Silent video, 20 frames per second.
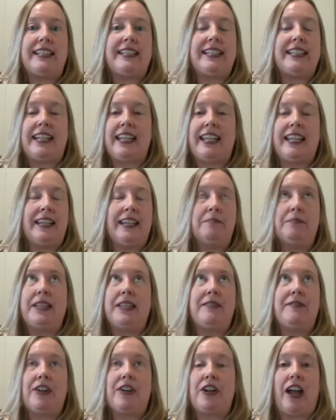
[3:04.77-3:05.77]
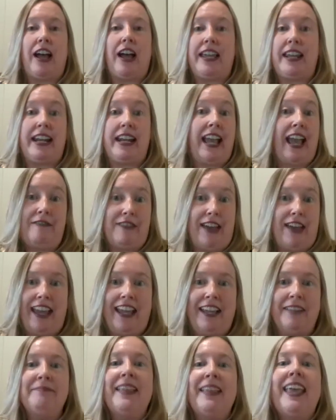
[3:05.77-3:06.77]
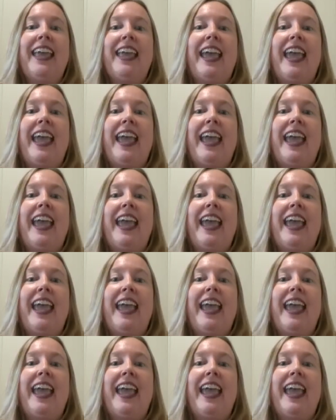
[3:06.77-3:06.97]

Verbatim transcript: sitting, believe it or not, in a cafe